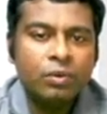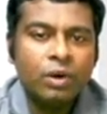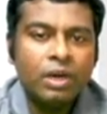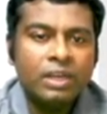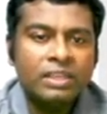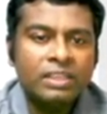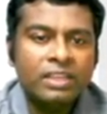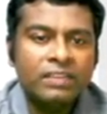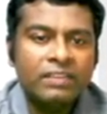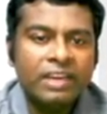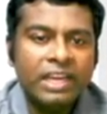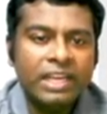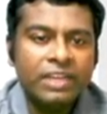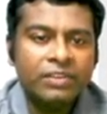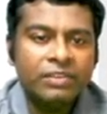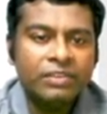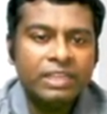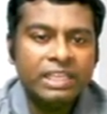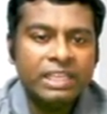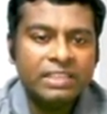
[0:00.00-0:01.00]
the
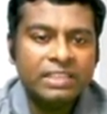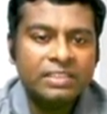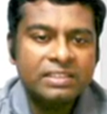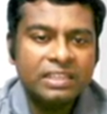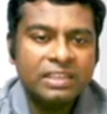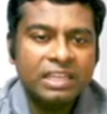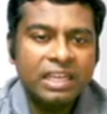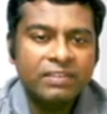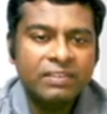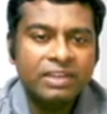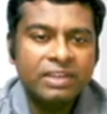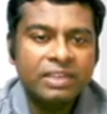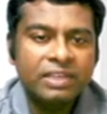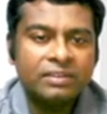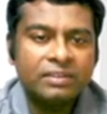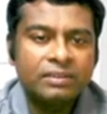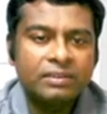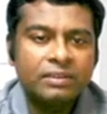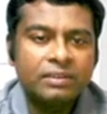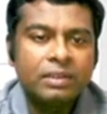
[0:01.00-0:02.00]
value is
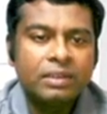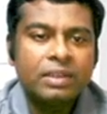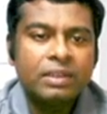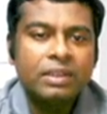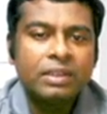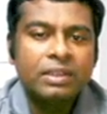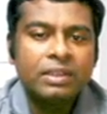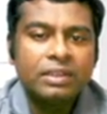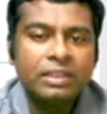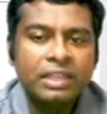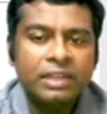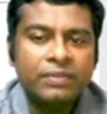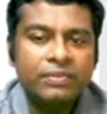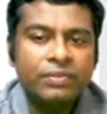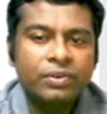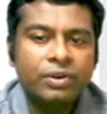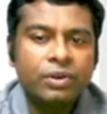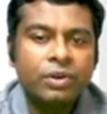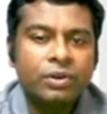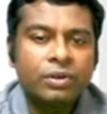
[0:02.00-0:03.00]
11,
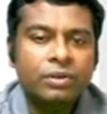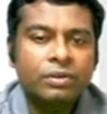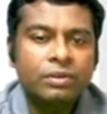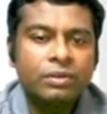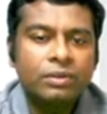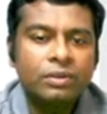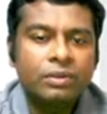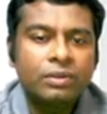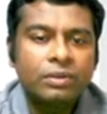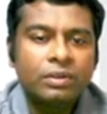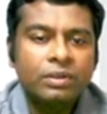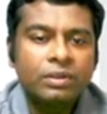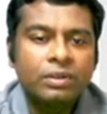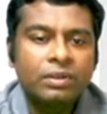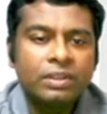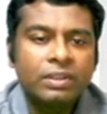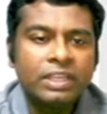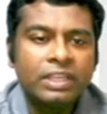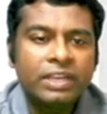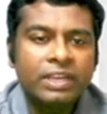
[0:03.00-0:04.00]
therefore
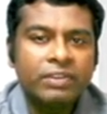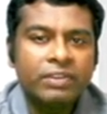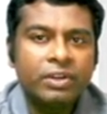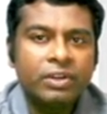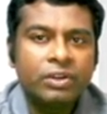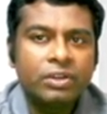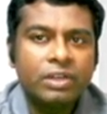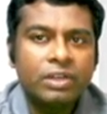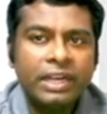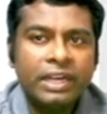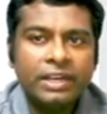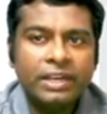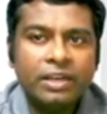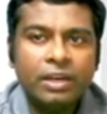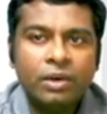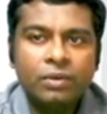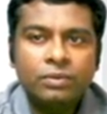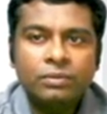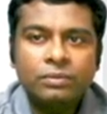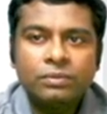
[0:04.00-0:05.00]
here we go to write
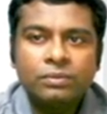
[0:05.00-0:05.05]
down